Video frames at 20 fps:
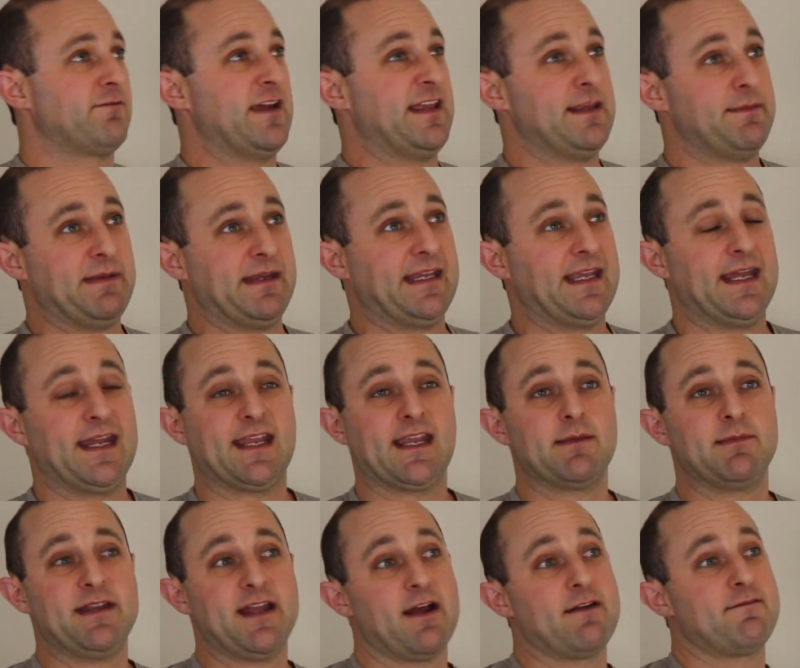in the beginning,
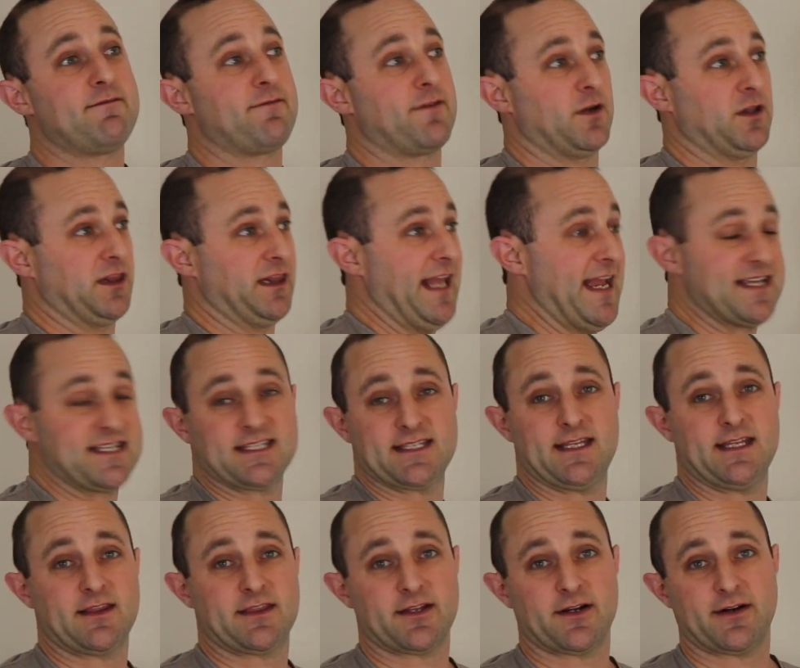can be done for less
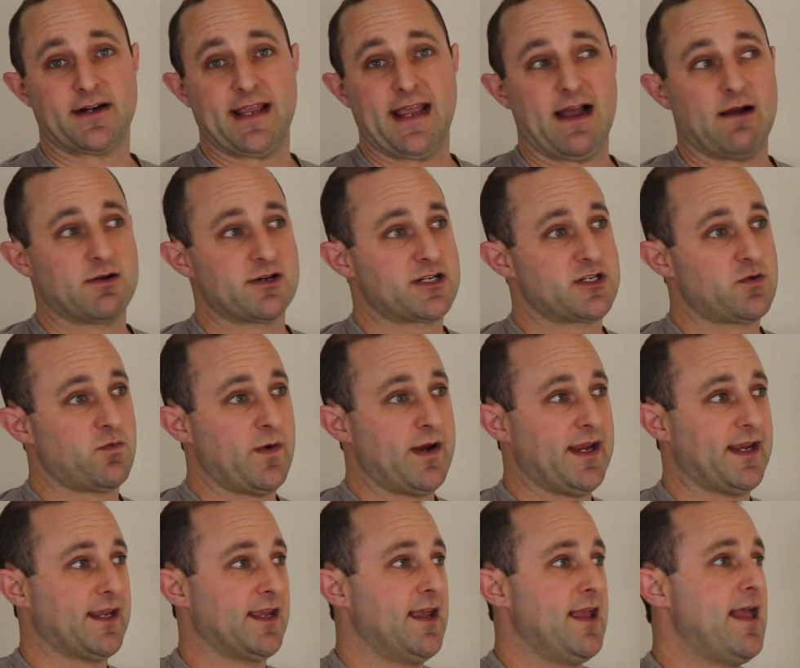than 30 hours a
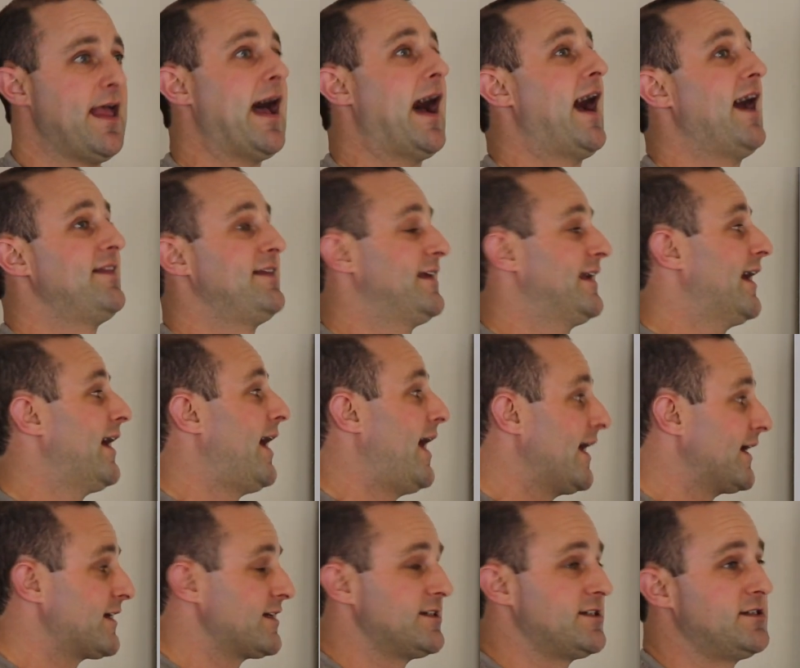week. I think
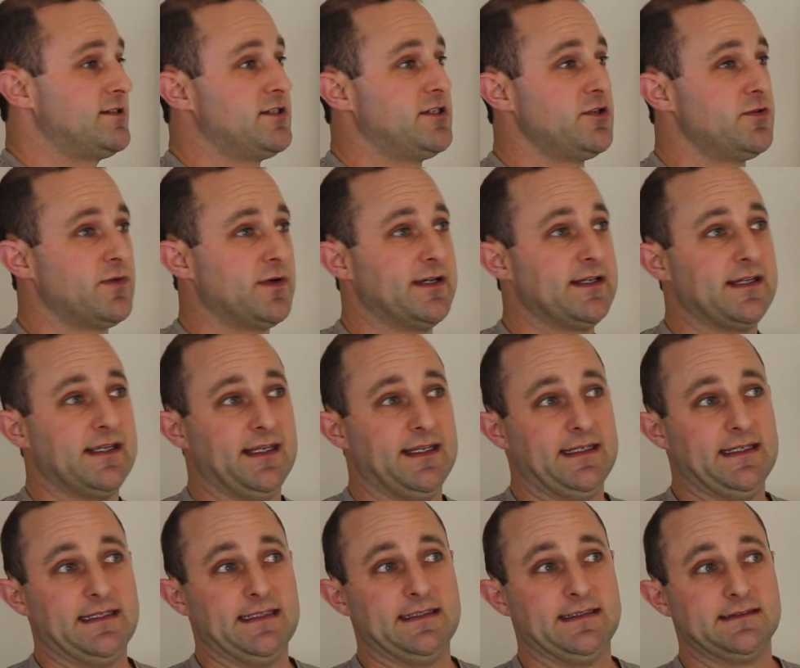I could do it
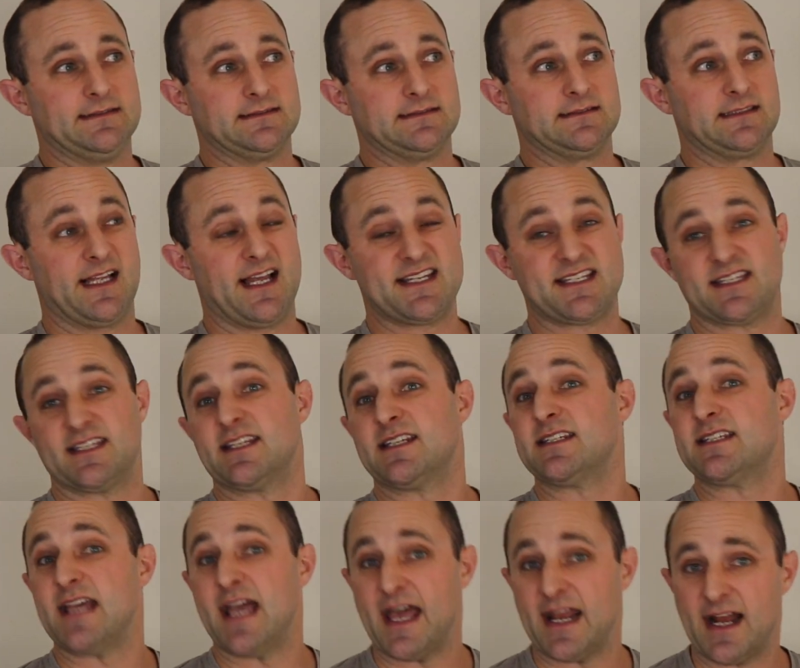in less
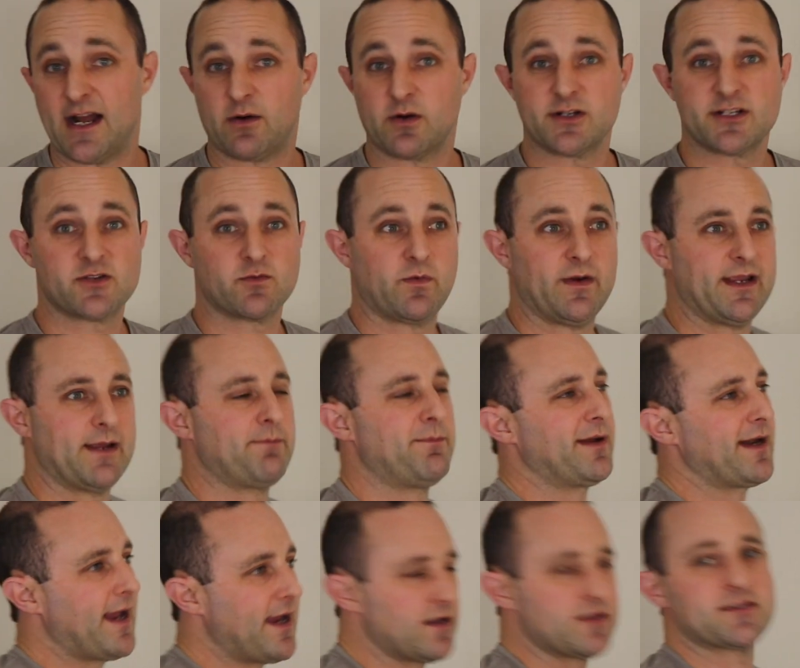than 10 hours a week,
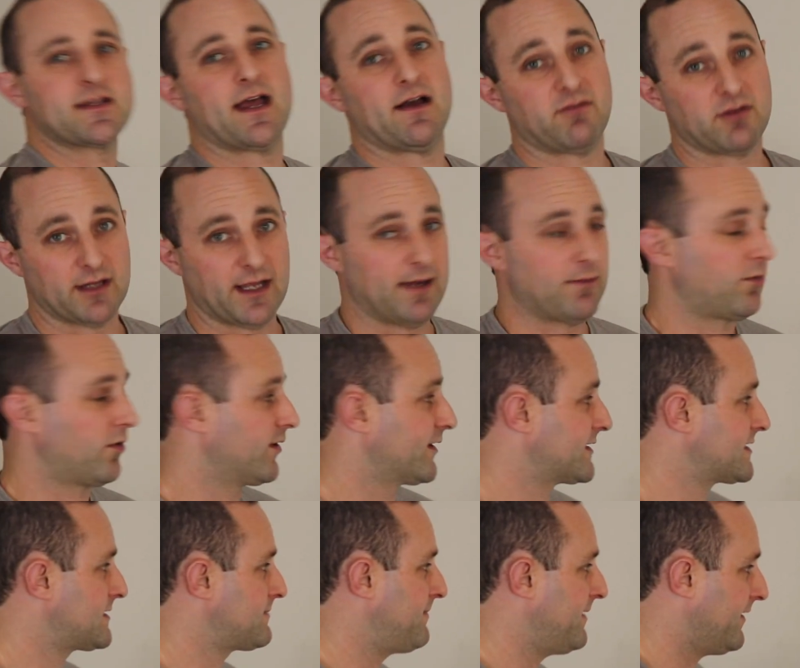but I also have a lot more
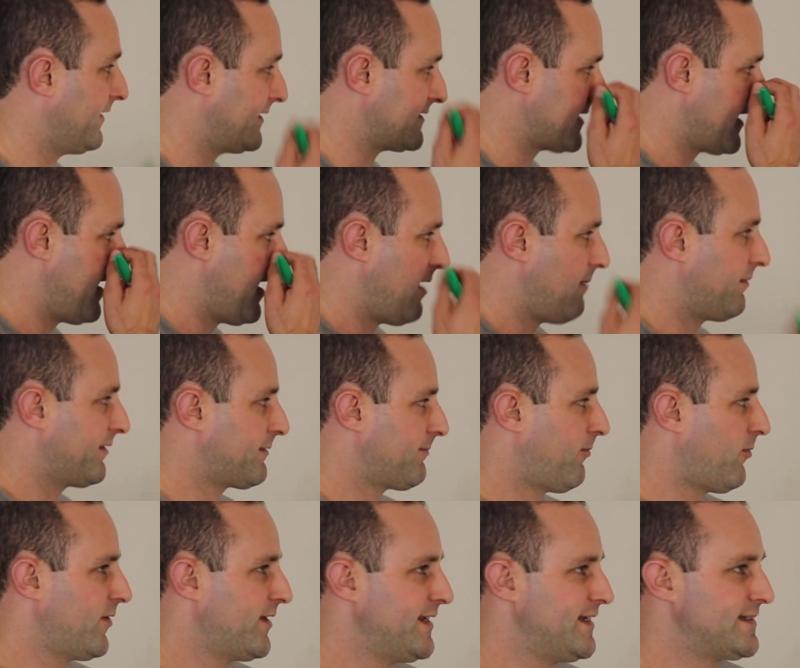experience. But the
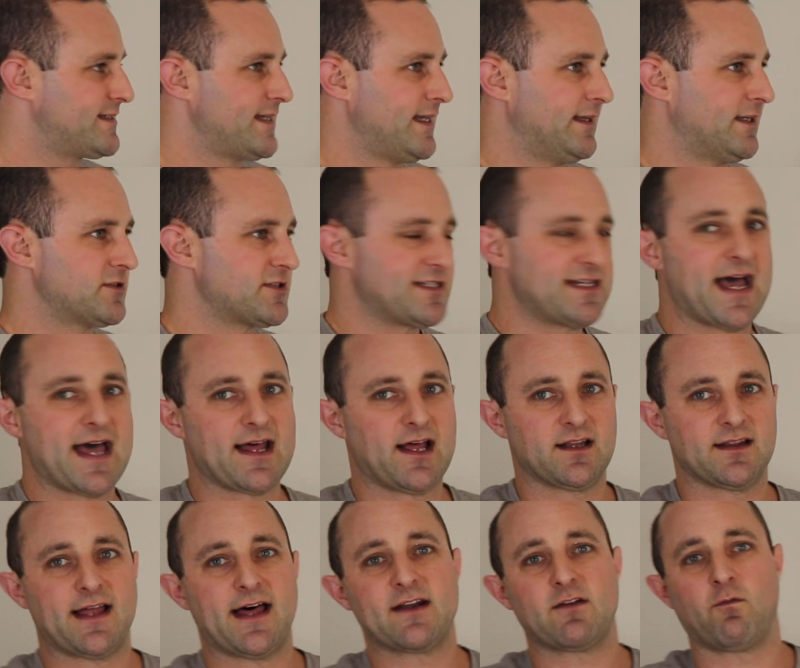point is, there's not
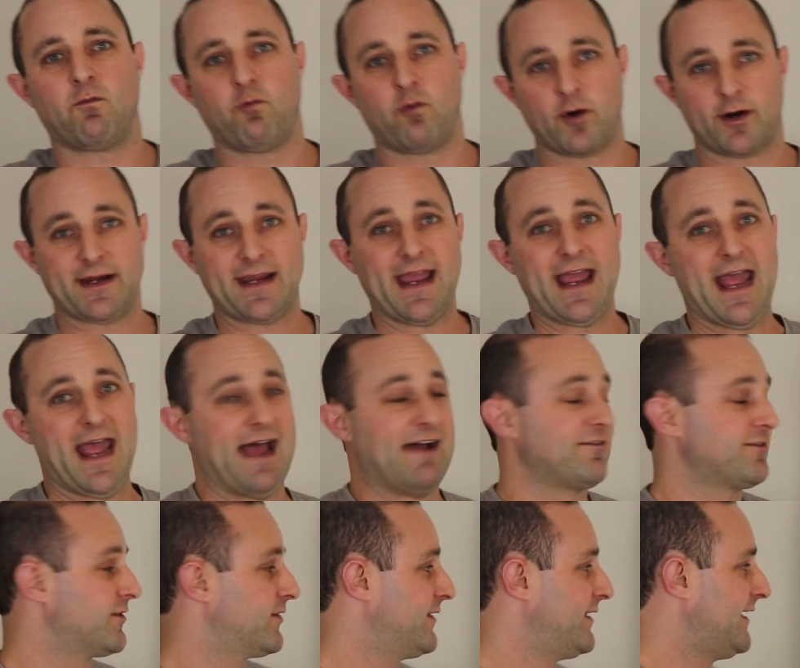a lot of work
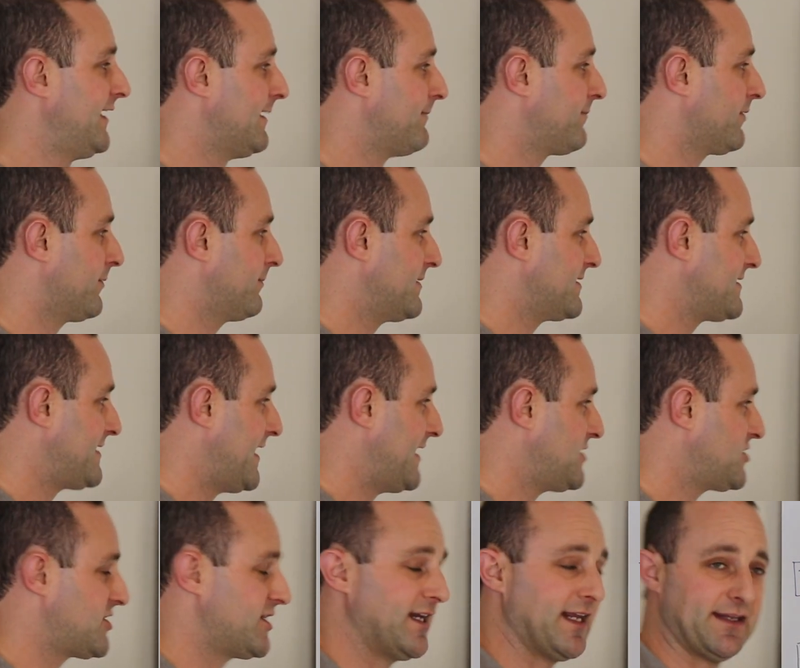after the
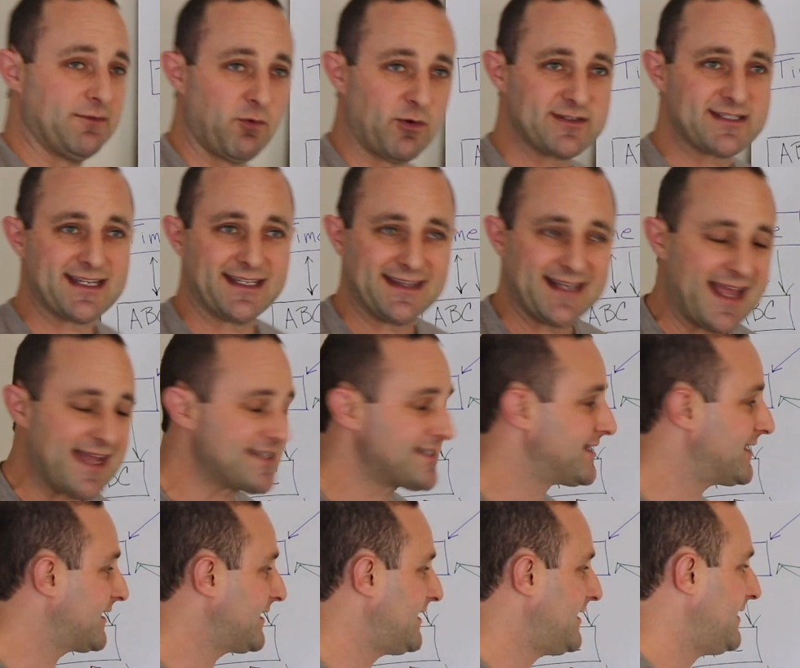implementation. And once again, that's
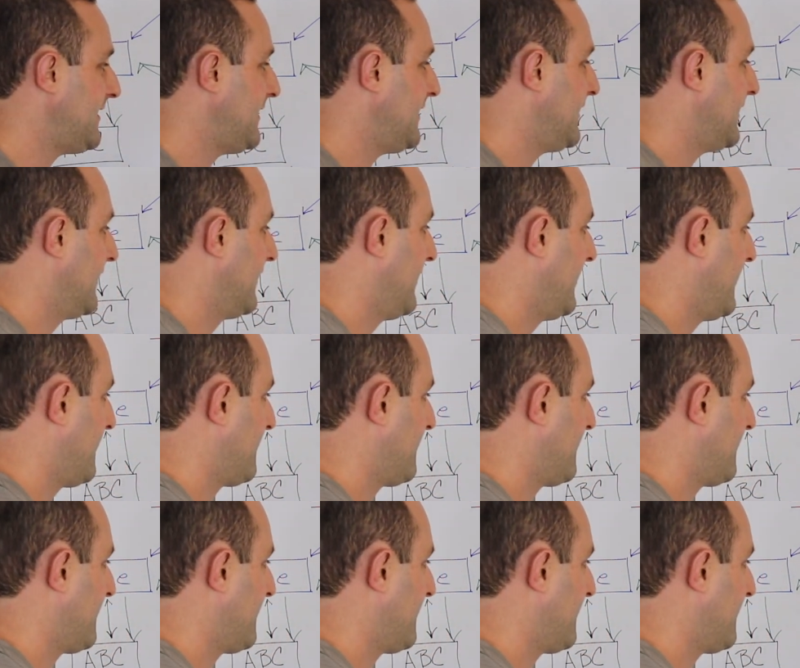the key